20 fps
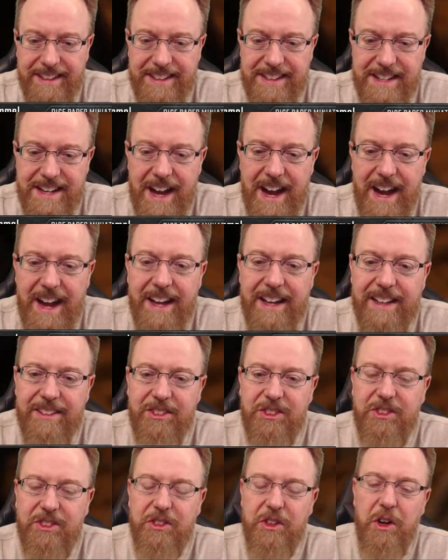Nice.
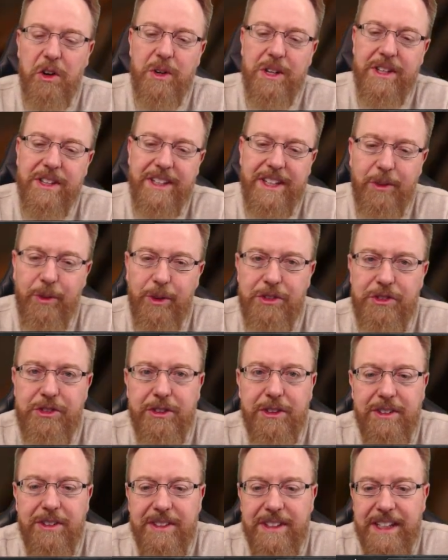So in the
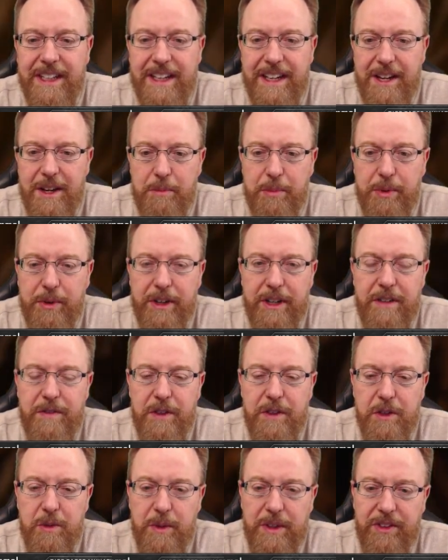original
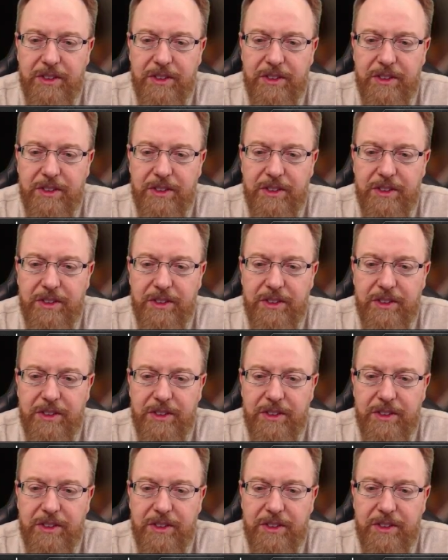preview we